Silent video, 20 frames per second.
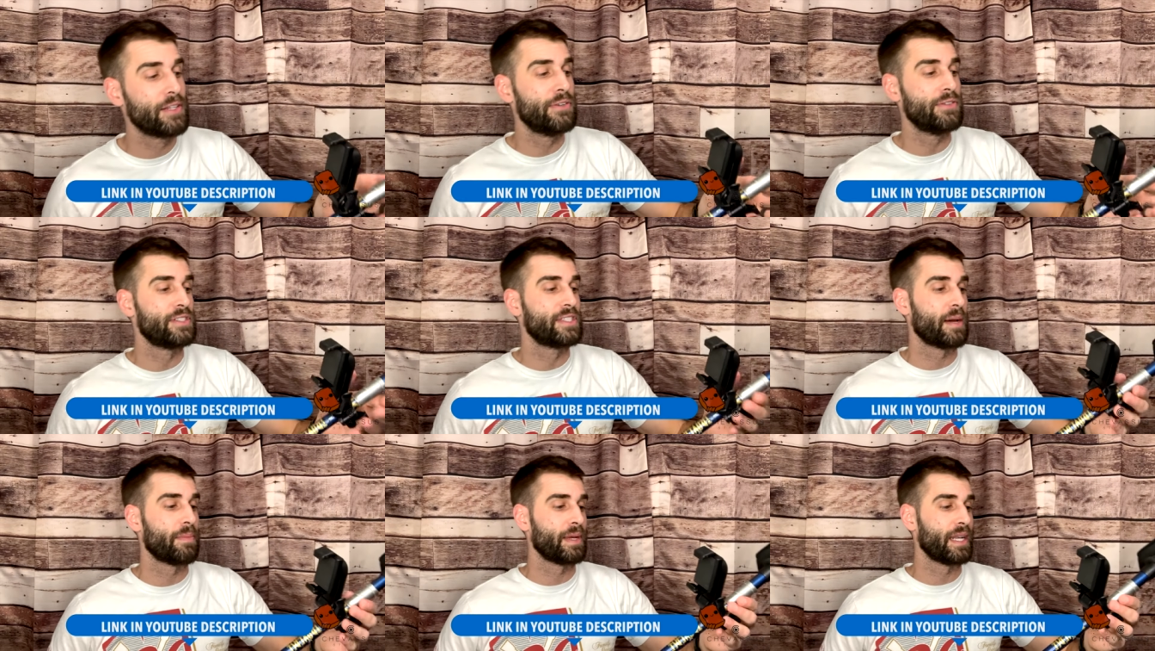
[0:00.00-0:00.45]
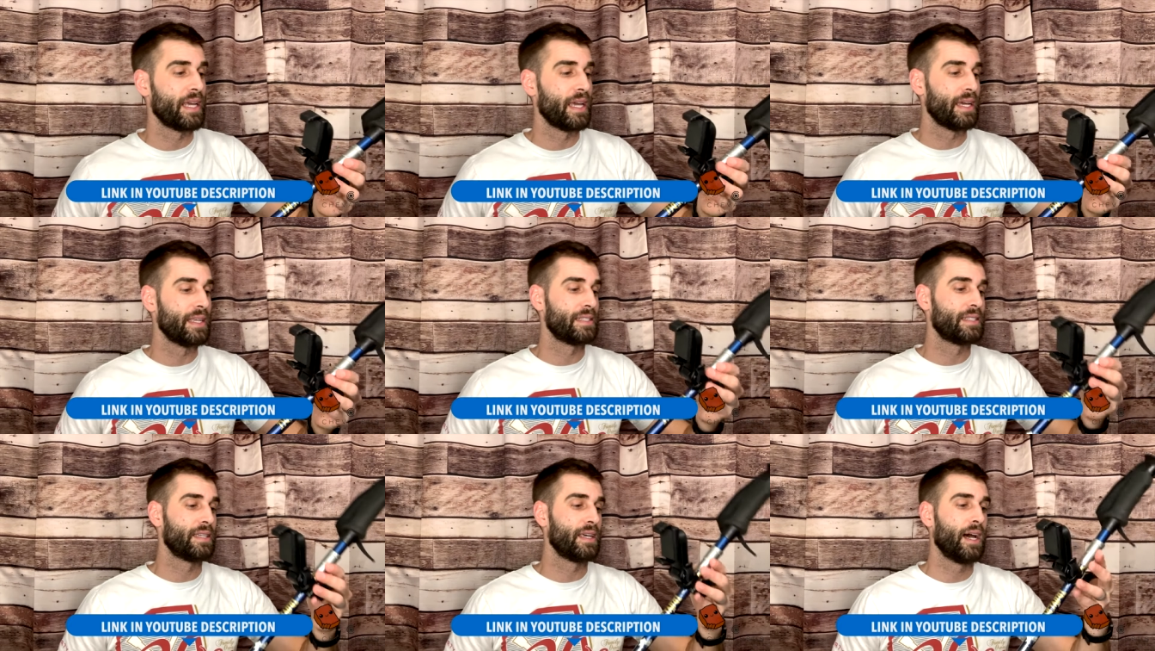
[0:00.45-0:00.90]
to summit
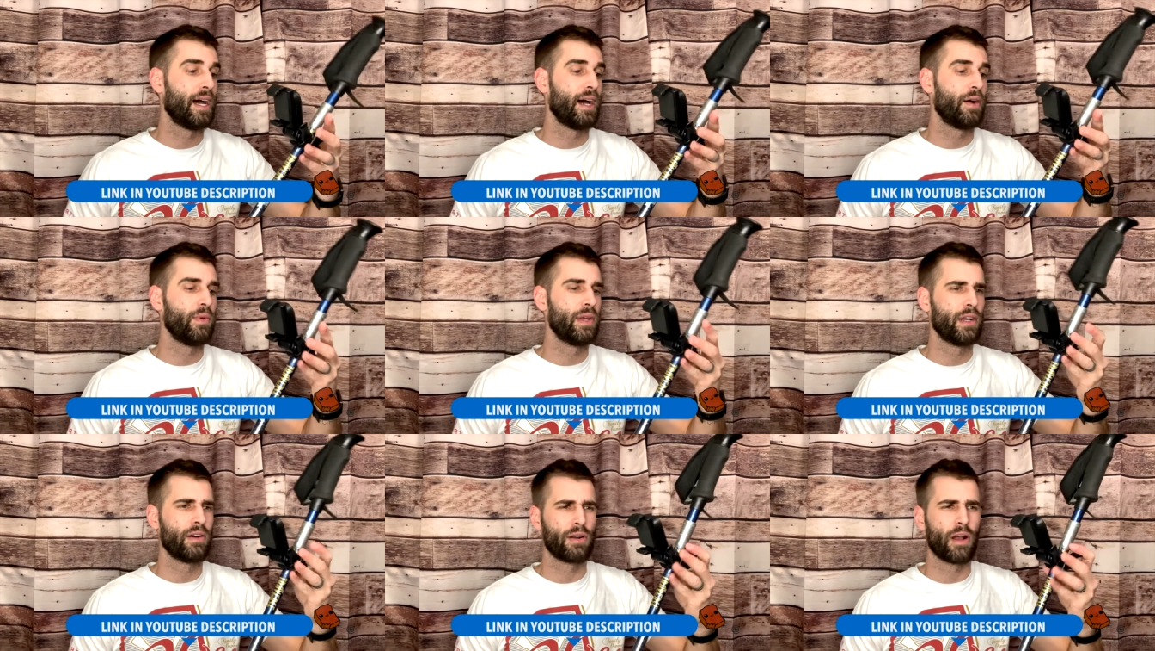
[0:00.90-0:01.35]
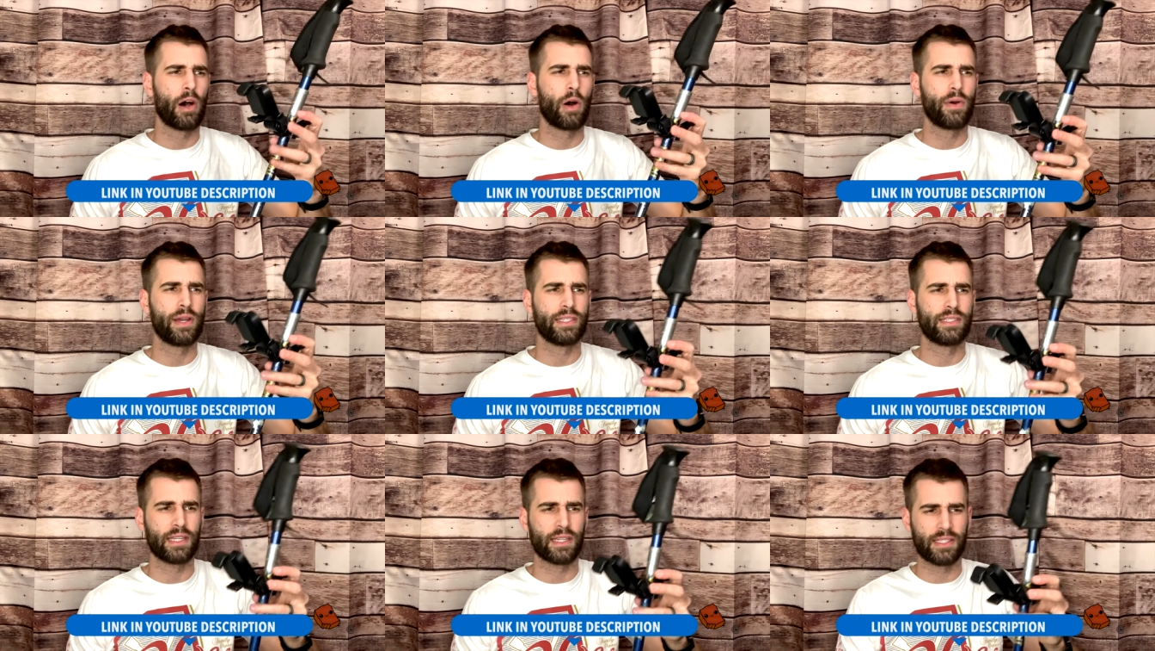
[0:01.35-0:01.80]
it. Uh, we don't
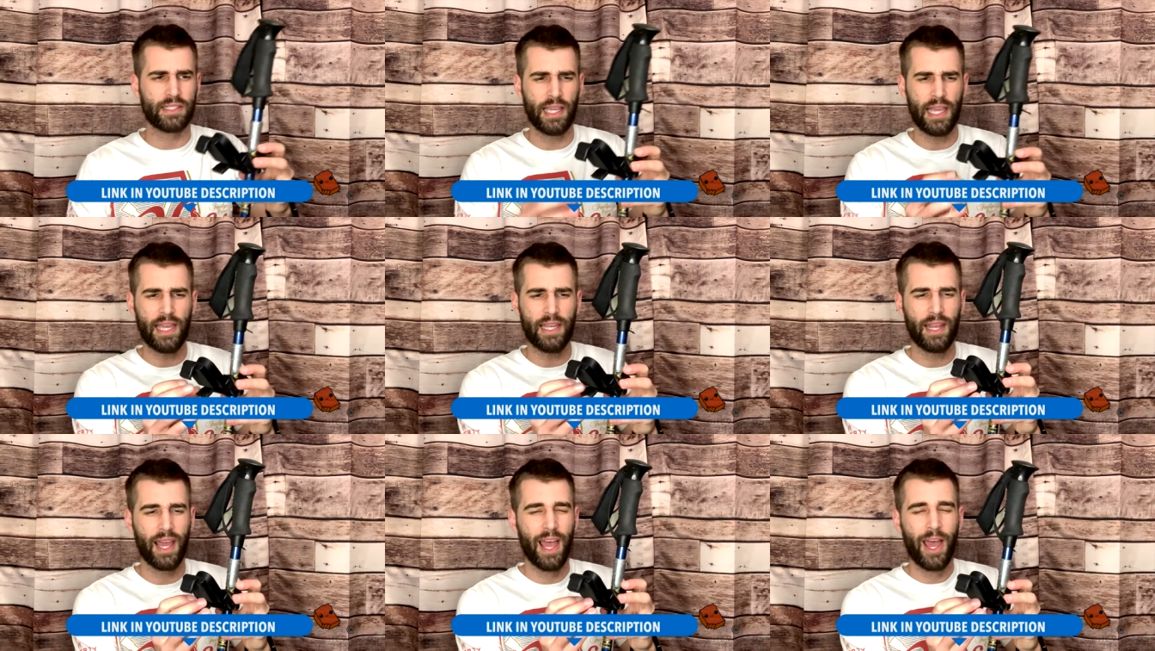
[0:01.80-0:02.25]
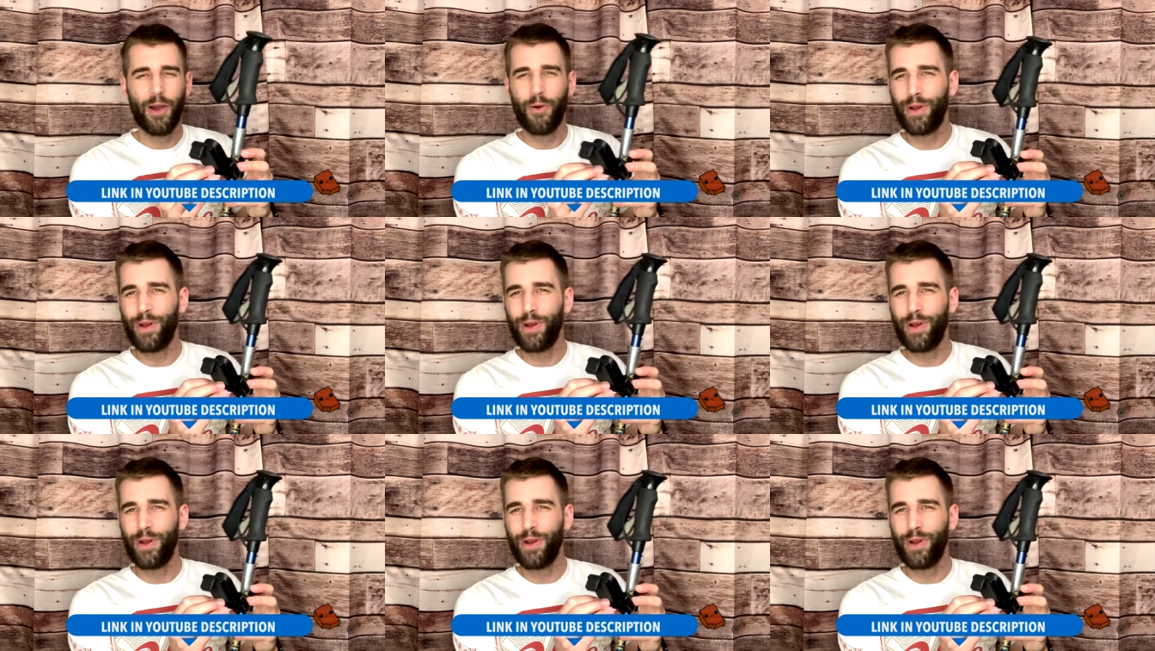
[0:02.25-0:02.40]
always succeed.